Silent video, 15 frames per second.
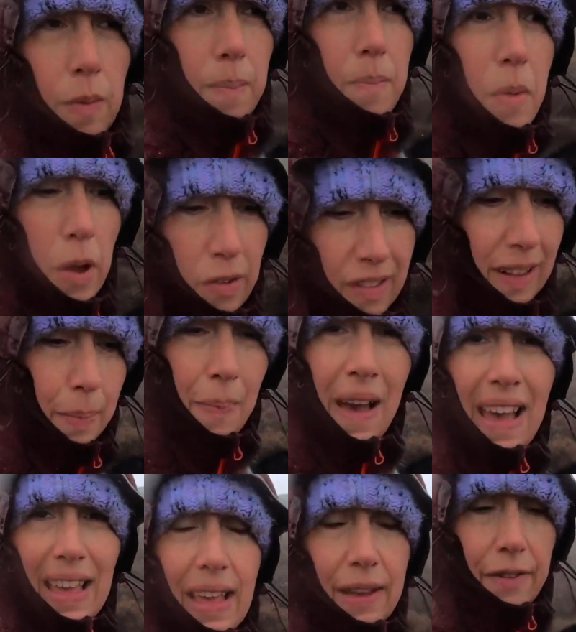mostly
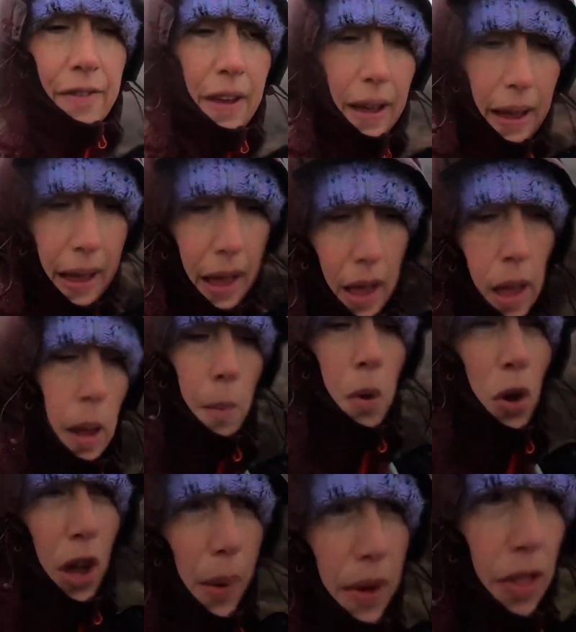paved,
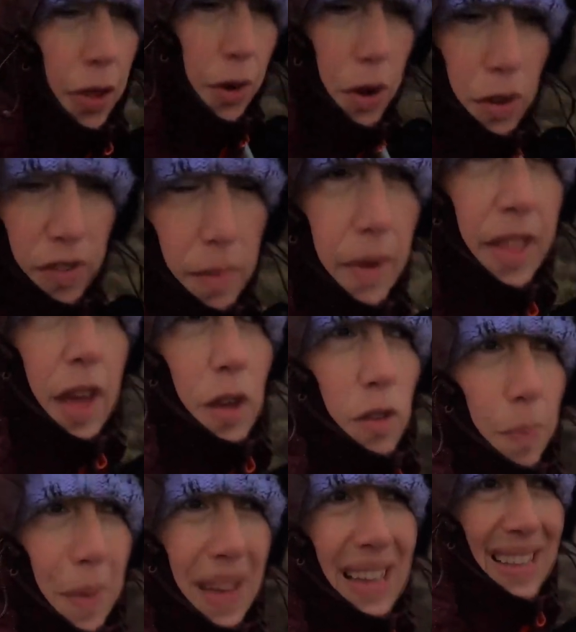but going through some of those
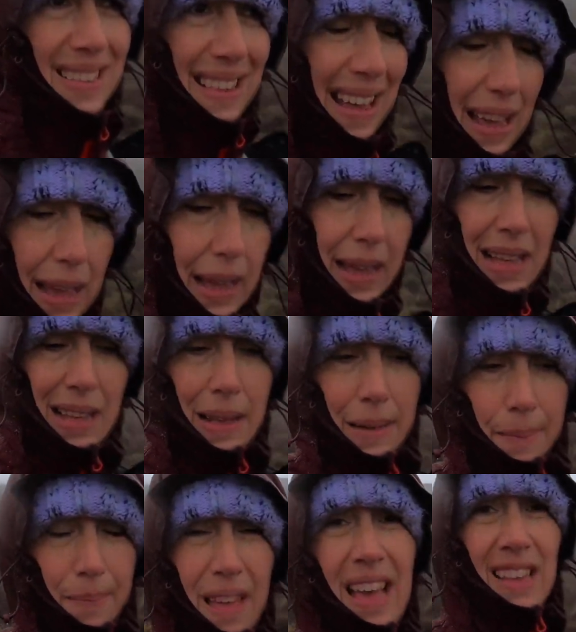bits
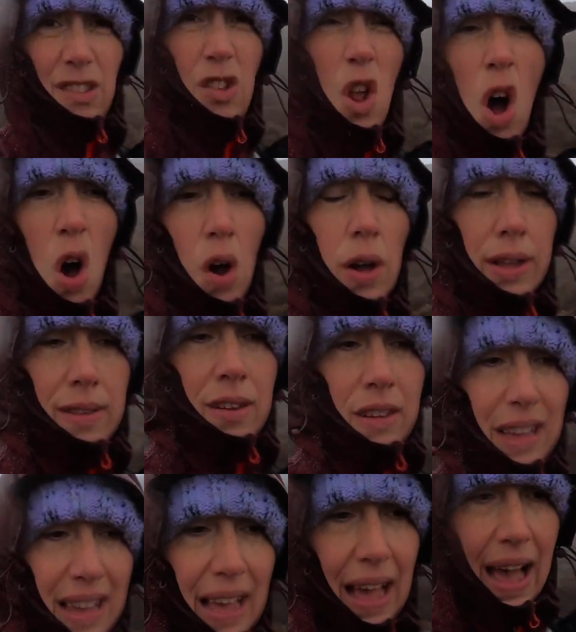it's not until
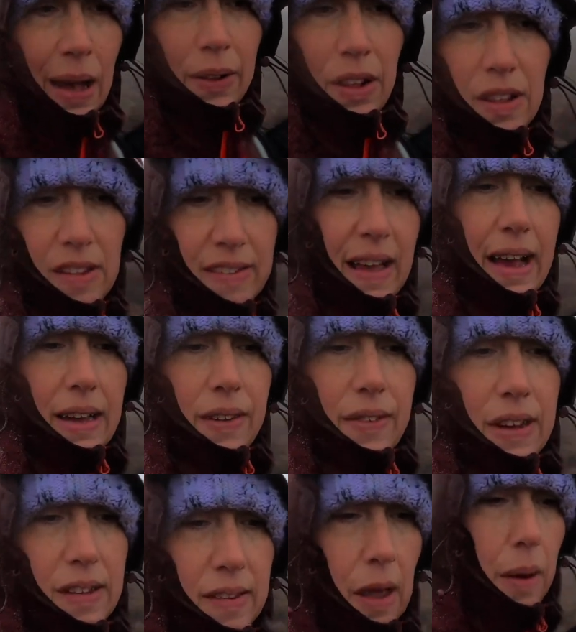you get out the other side of
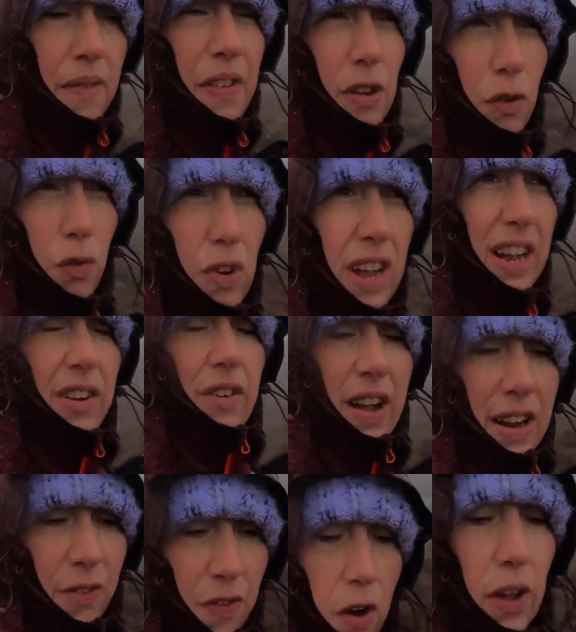it. So if it's really,
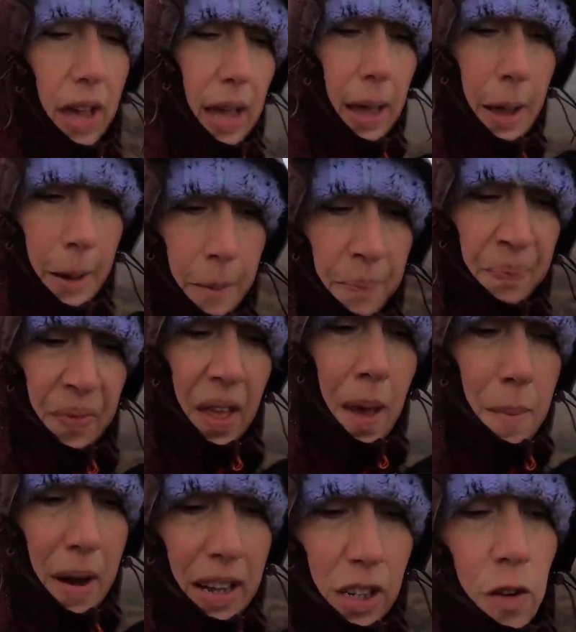really foggy, it
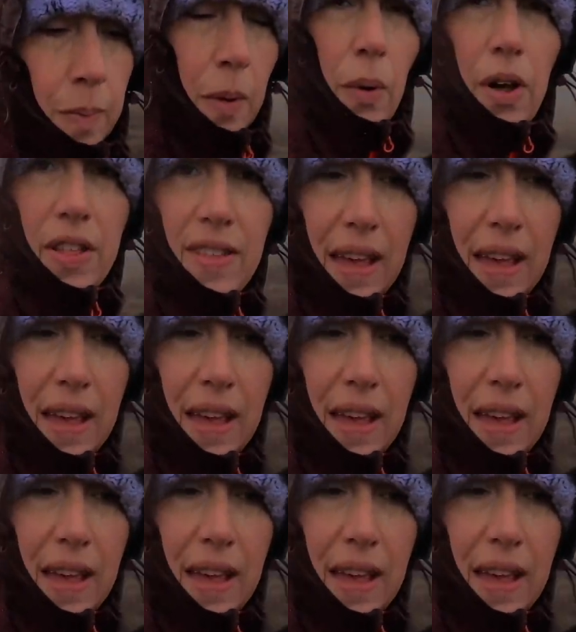might just be worth